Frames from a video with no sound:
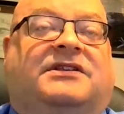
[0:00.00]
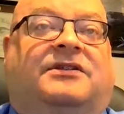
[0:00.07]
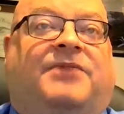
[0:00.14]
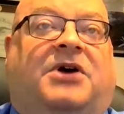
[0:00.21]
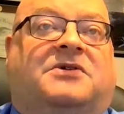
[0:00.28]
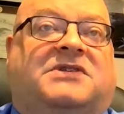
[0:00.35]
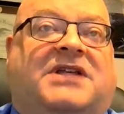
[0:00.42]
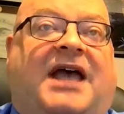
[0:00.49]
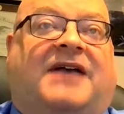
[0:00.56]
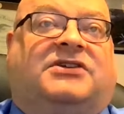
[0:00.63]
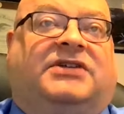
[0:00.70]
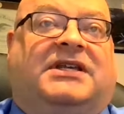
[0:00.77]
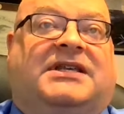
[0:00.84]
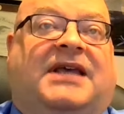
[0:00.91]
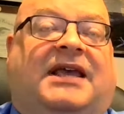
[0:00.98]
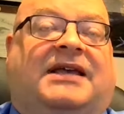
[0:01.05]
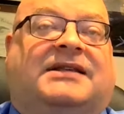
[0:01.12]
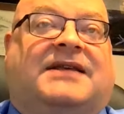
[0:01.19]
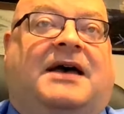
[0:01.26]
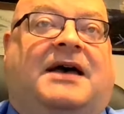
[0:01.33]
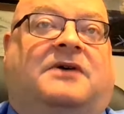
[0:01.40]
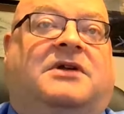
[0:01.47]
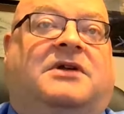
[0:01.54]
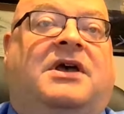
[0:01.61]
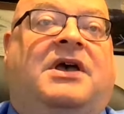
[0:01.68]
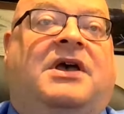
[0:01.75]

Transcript: to the post to actually take it down.